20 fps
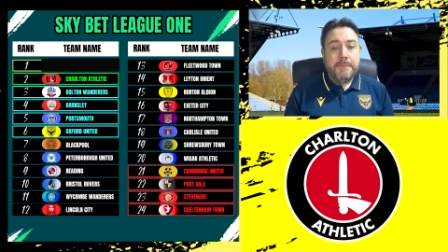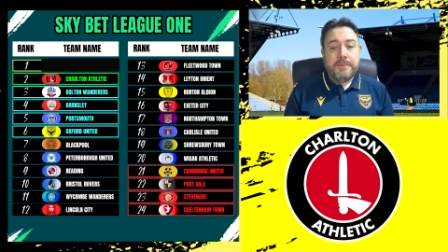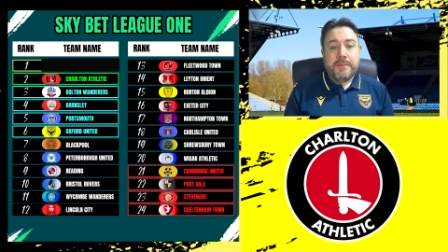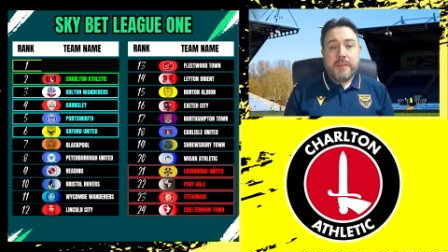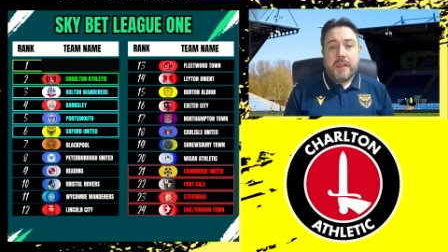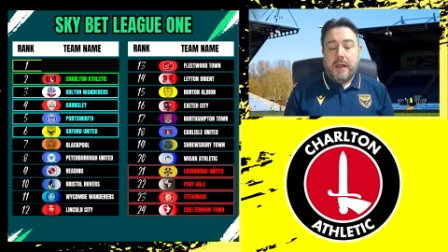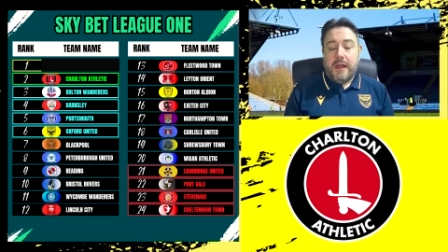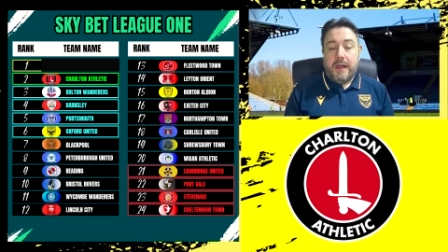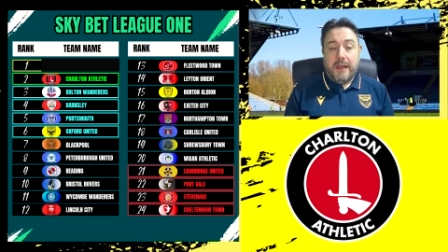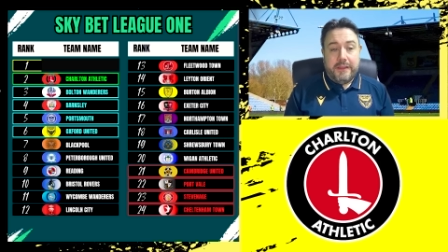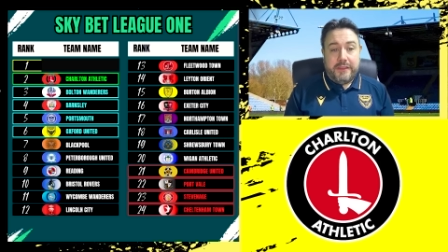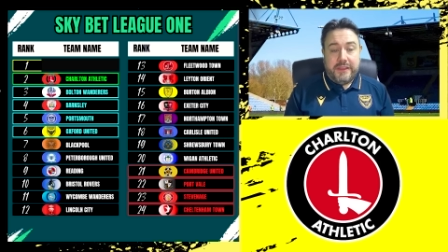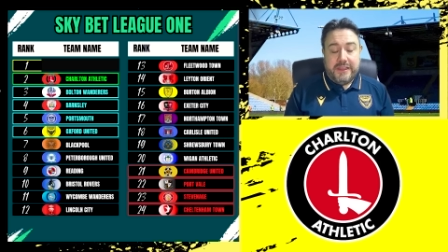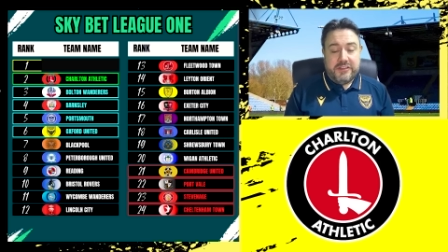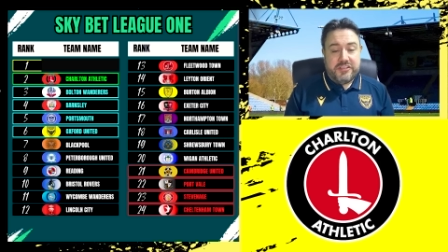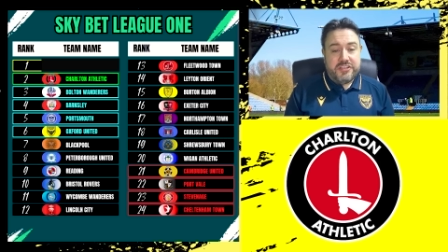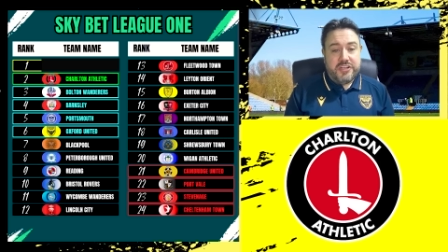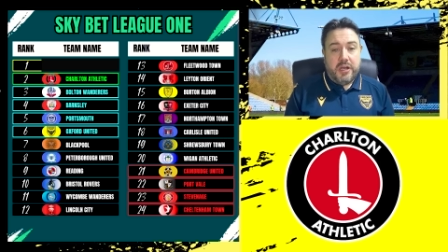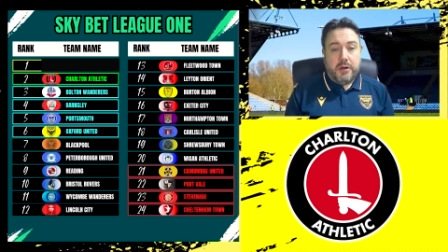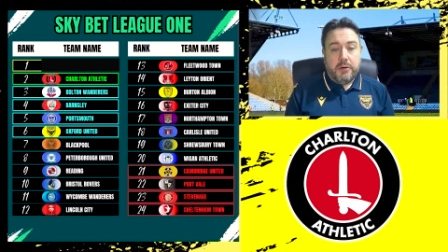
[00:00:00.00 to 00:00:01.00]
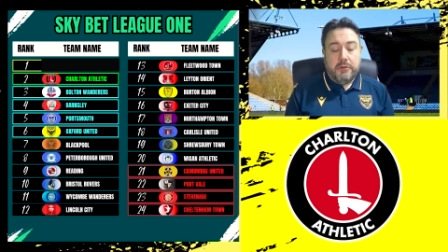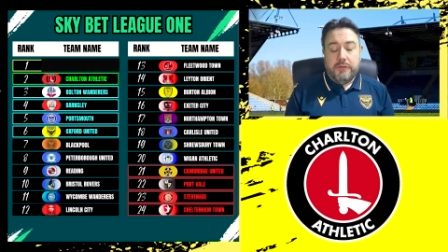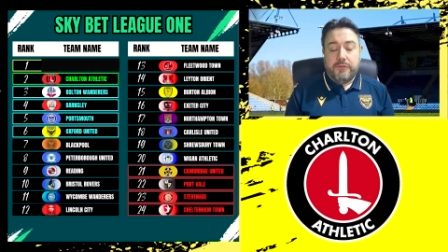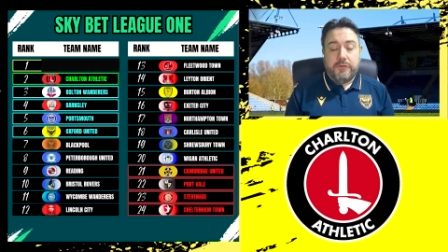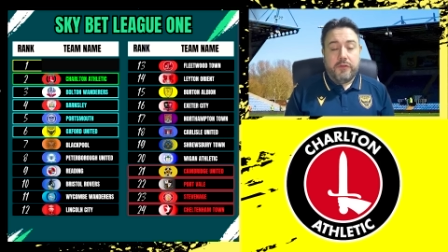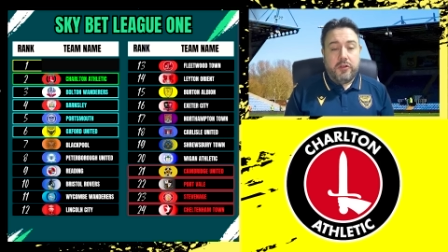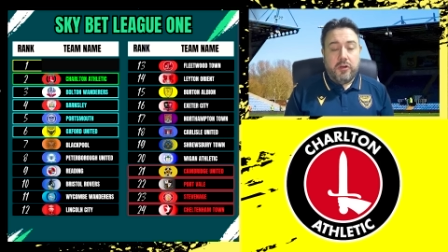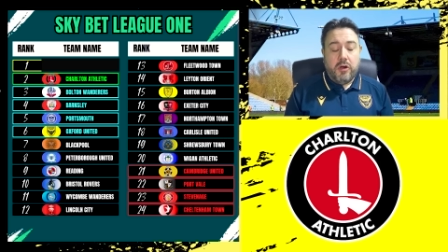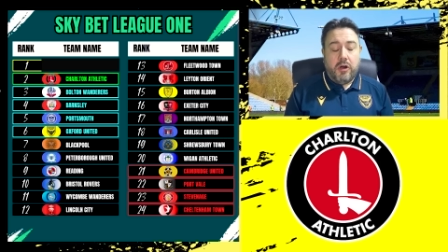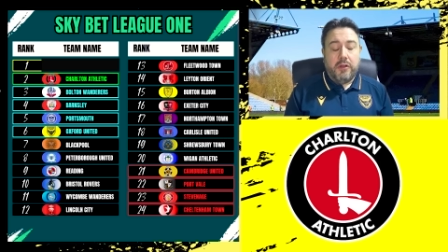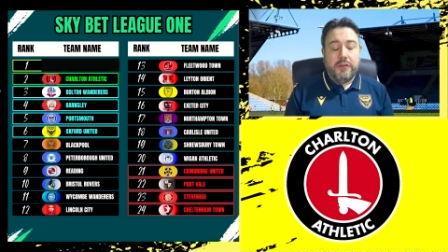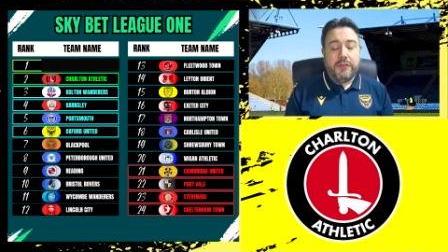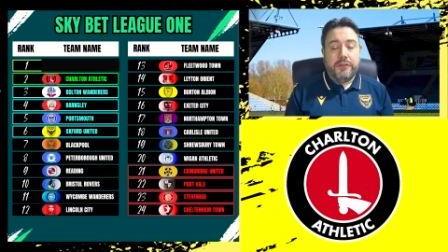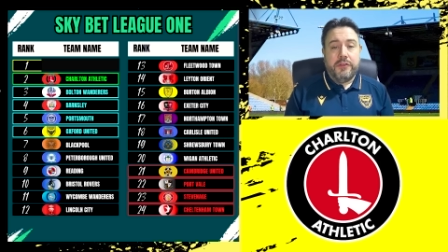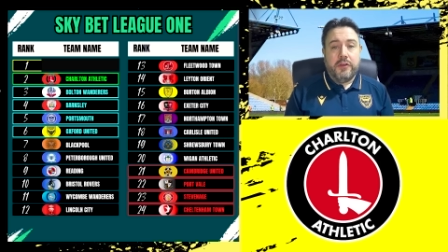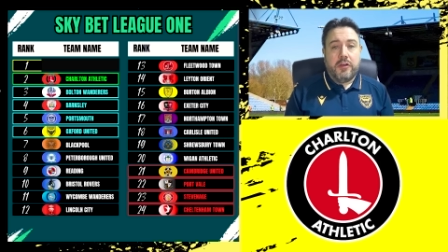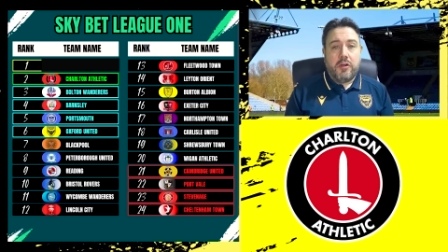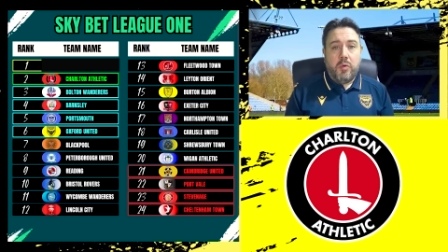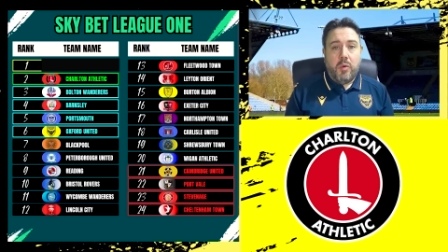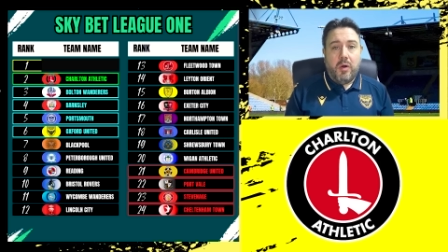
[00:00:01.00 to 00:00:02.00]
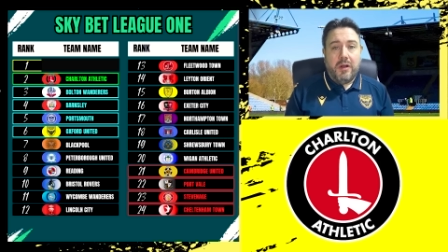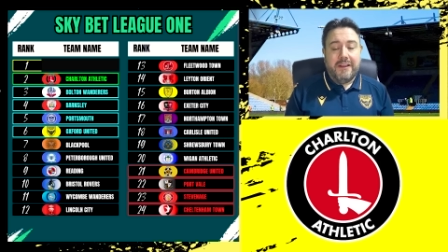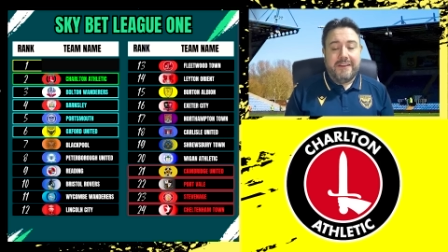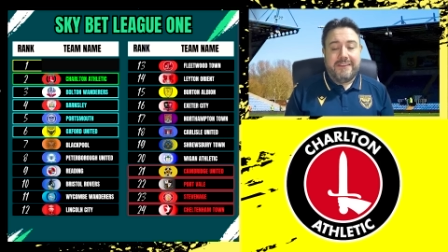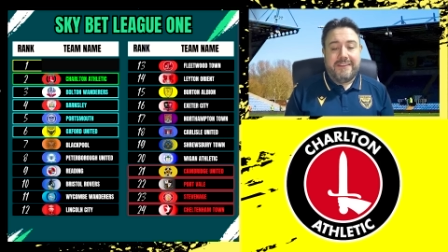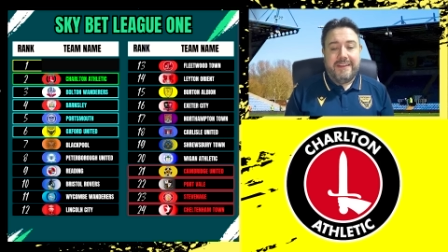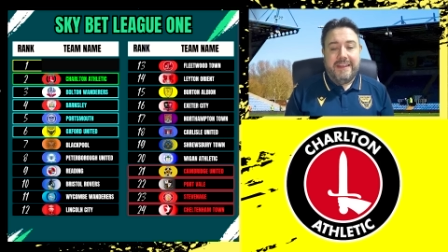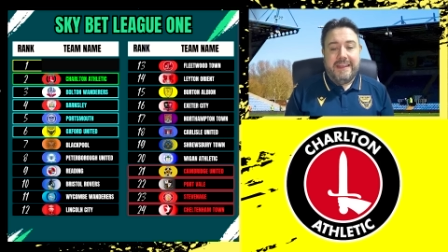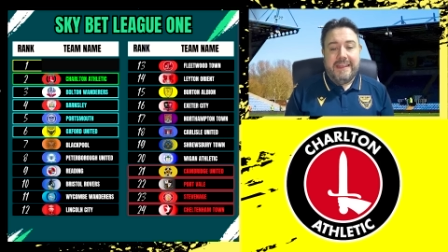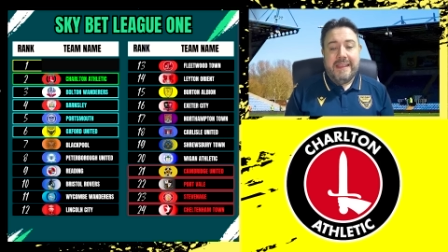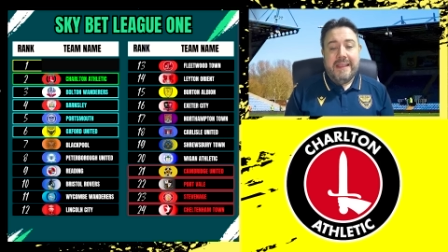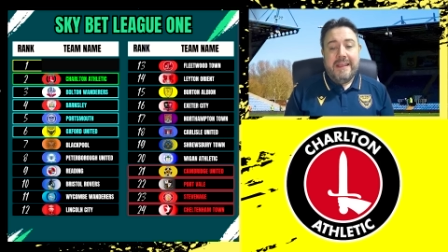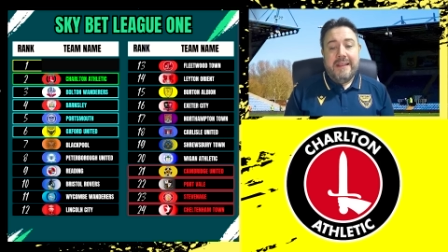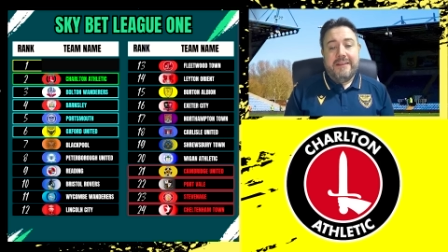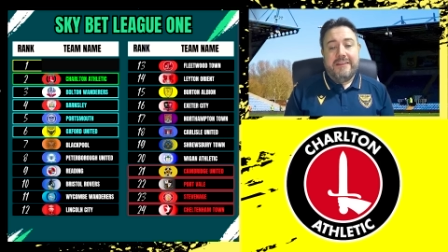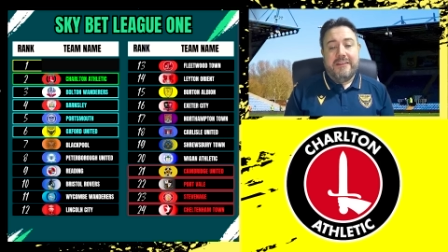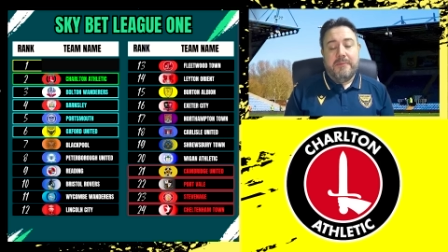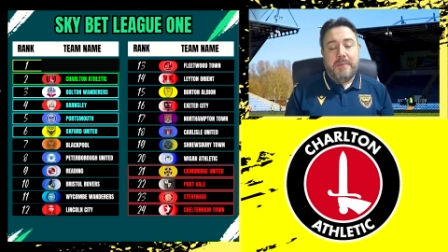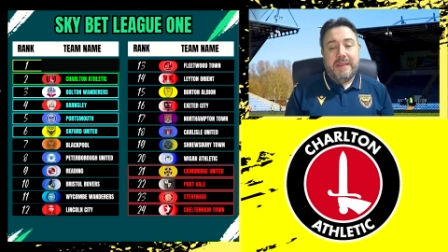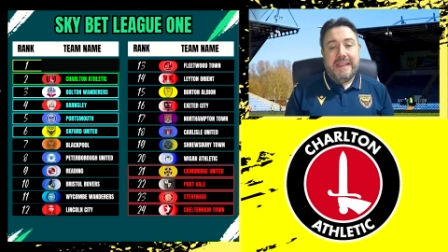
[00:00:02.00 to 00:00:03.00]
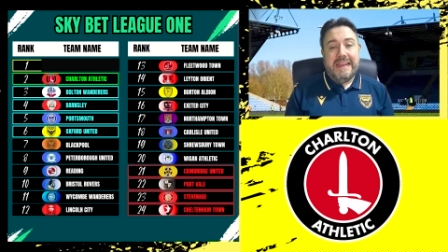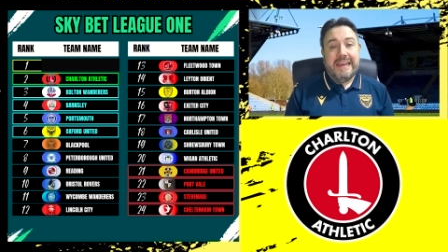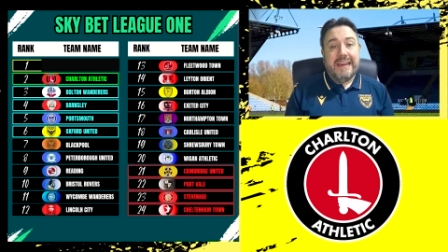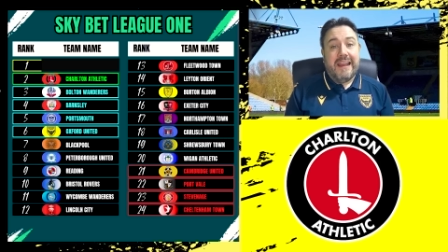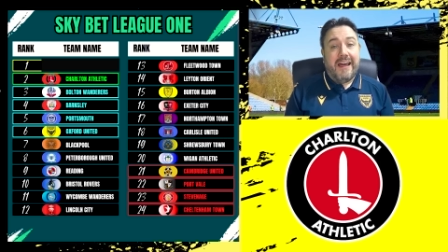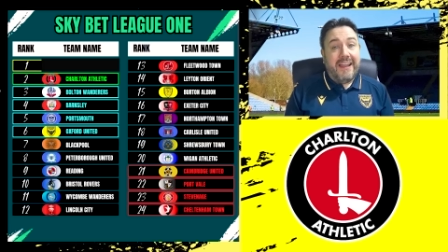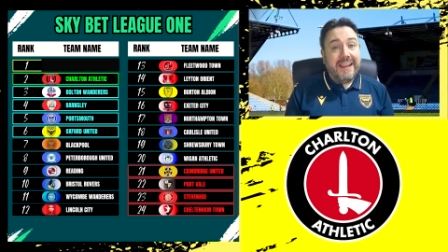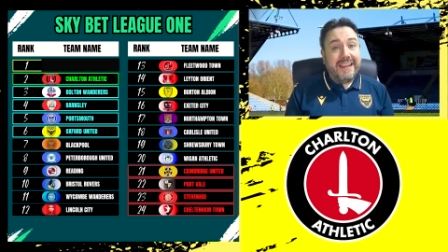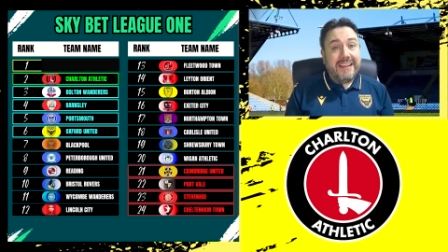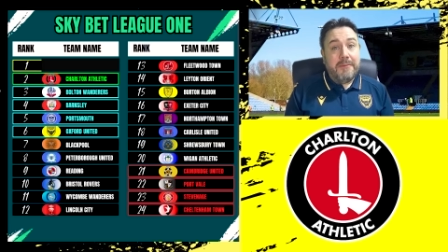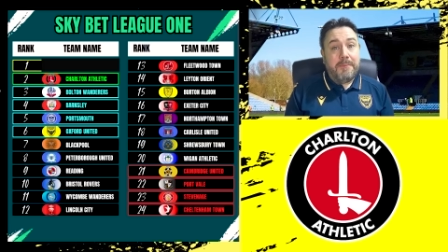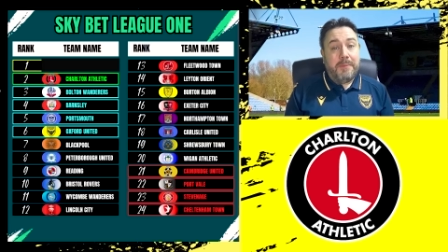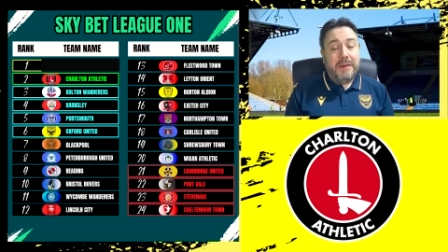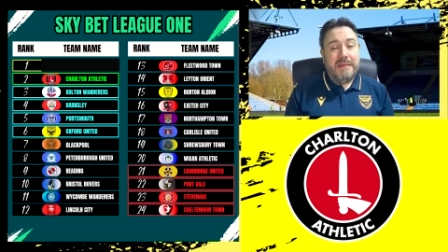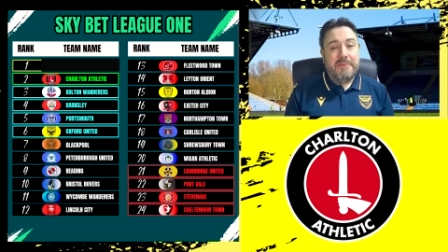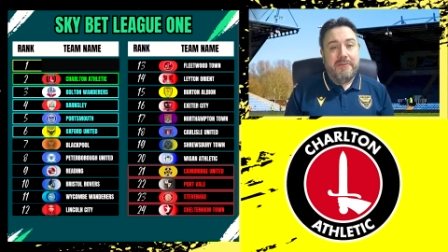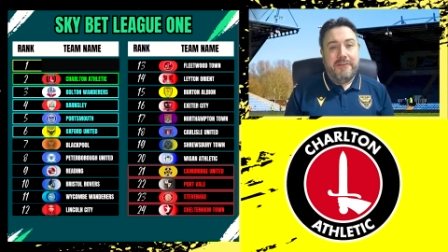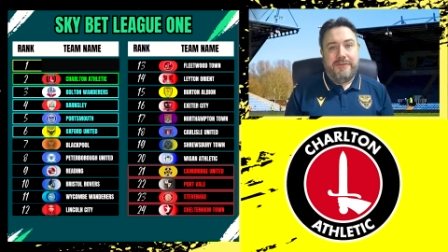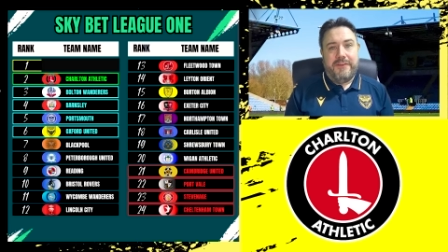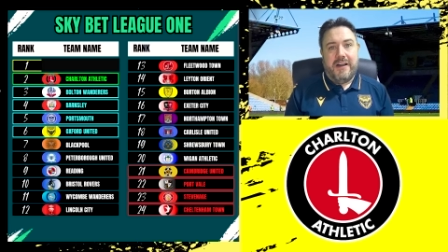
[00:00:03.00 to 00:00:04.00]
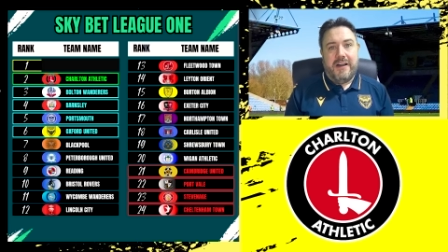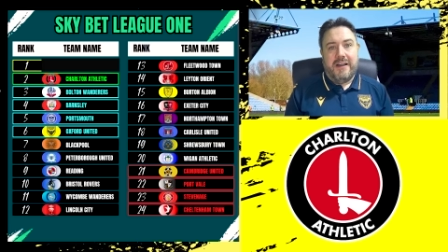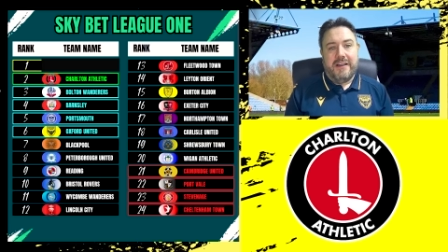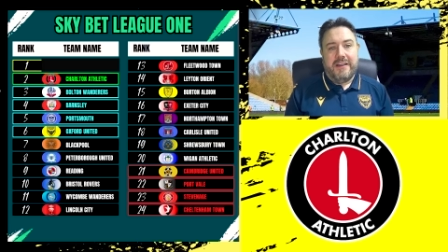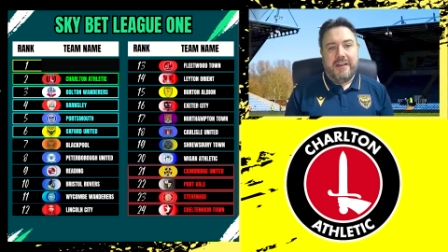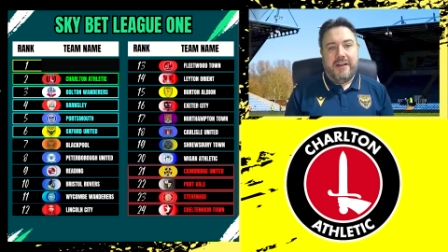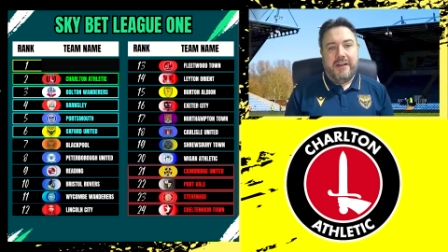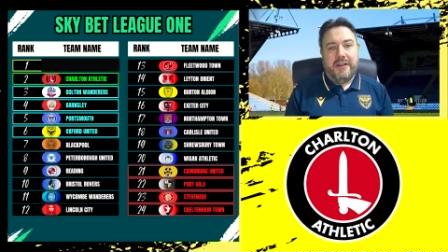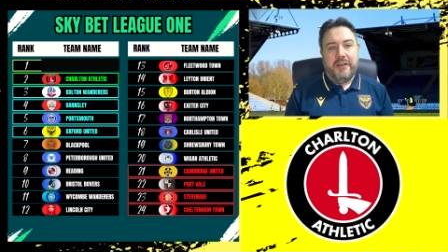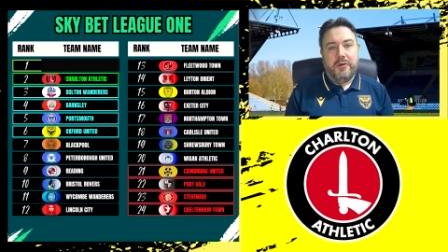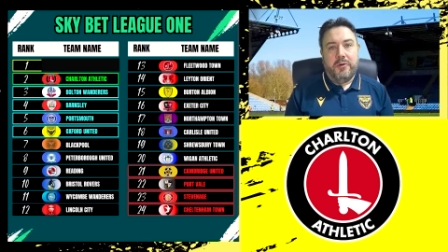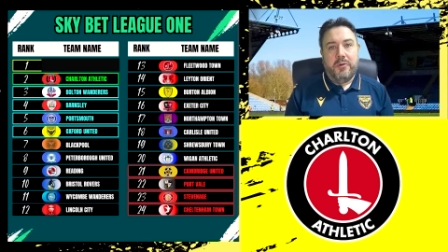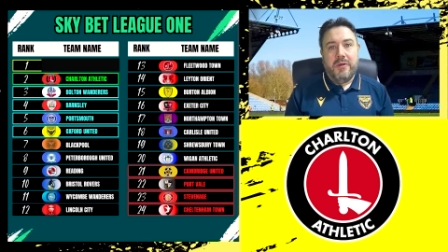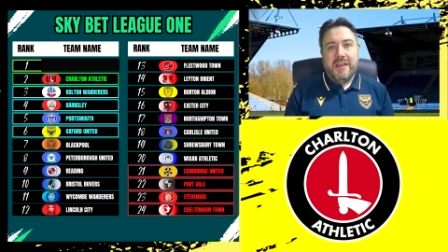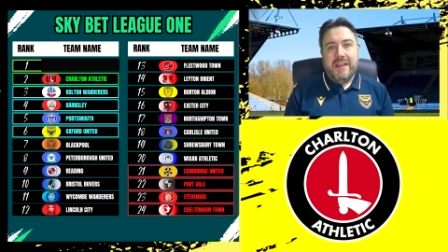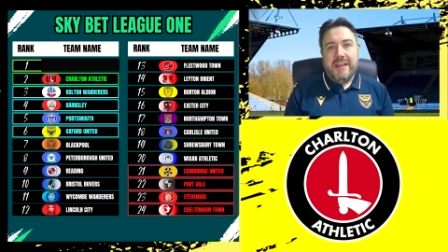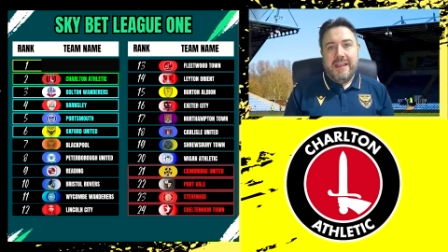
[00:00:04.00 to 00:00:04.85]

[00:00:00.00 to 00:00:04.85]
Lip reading: I think Charlton have got the quality to be like a Plymouth Argyle,